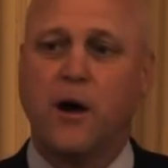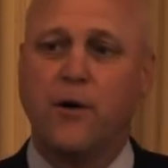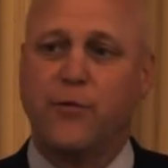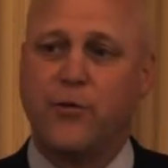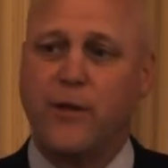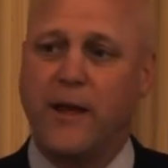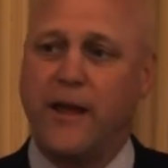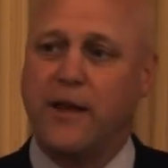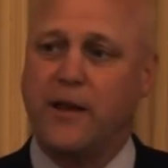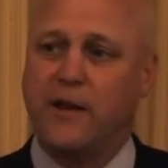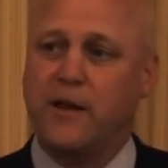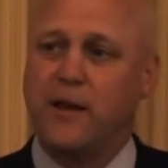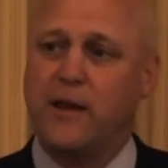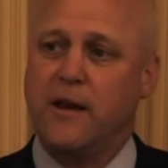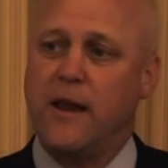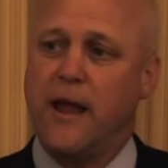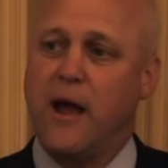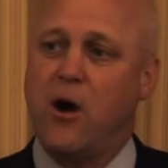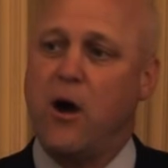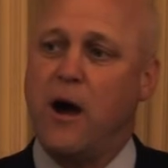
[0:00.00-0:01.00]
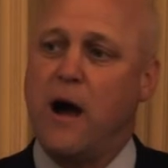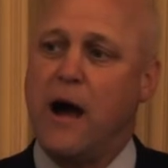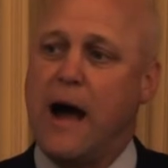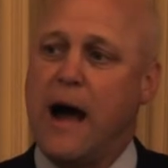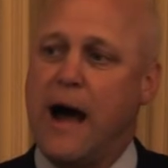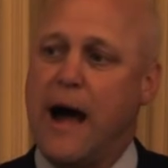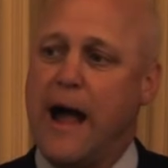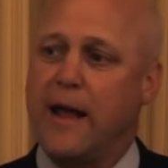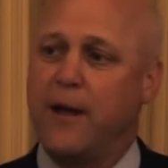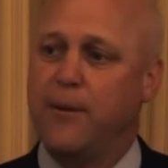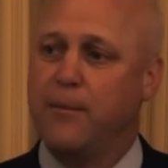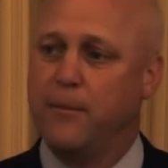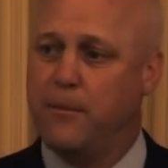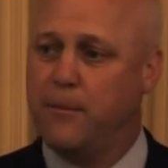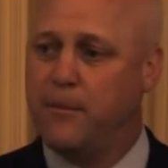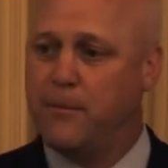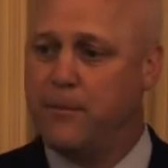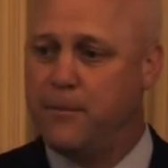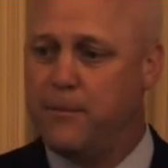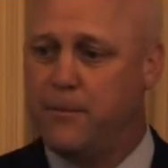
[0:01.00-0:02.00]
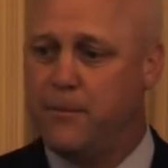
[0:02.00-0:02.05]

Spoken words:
of thinking. Now, I am